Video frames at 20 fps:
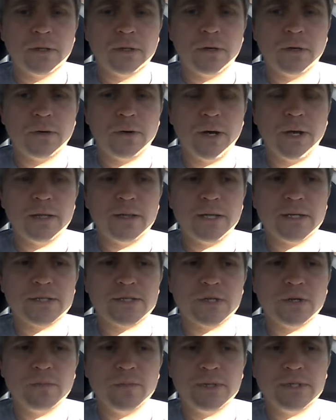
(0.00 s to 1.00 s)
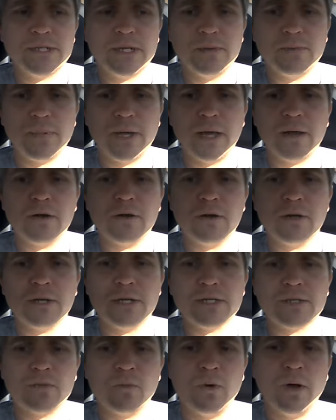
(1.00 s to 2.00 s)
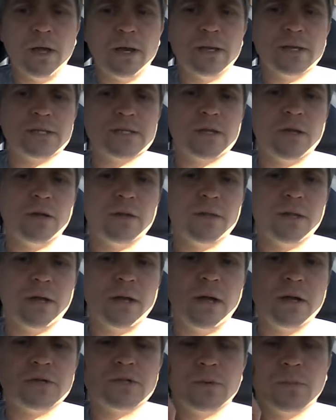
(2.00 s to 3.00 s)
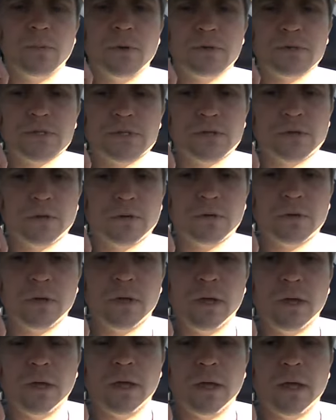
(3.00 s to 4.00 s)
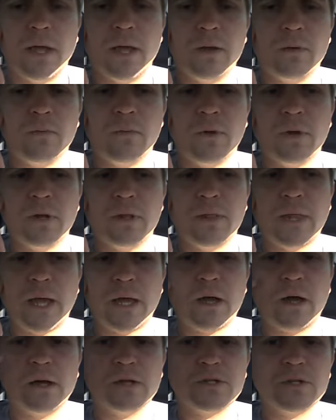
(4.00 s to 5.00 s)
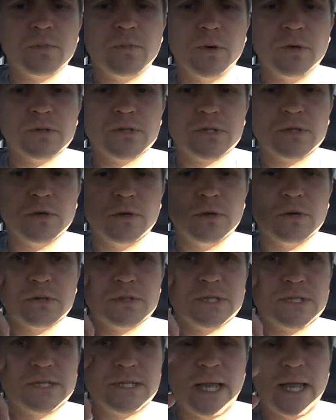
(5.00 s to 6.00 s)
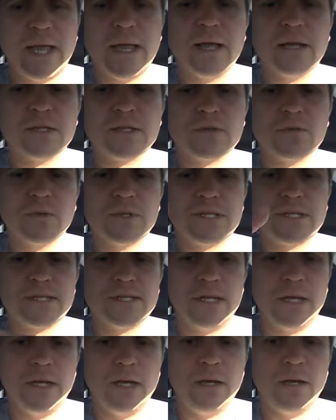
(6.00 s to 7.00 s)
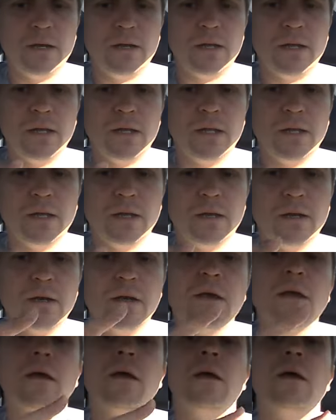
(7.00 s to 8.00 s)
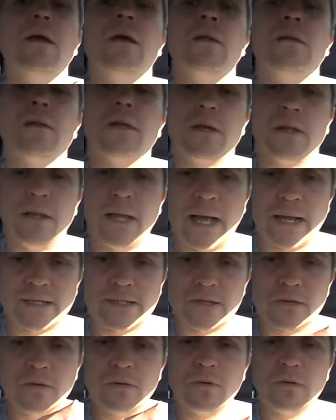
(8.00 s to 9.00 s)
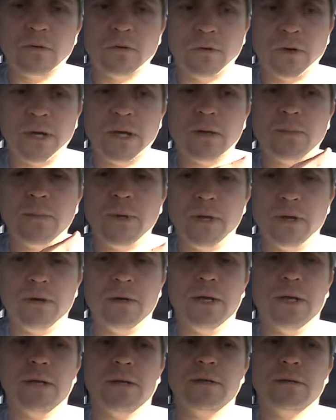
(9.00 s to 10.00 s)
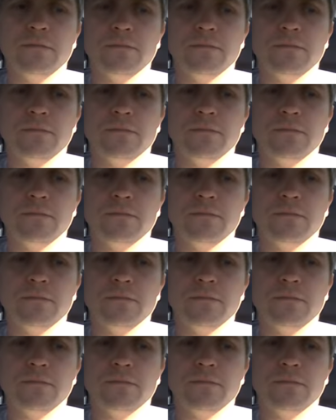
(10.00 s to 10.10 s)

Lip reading: All right, that serpentine pattern is what? It's called the contrapposto. And that contrapposto stance was seen in the classical Greek period.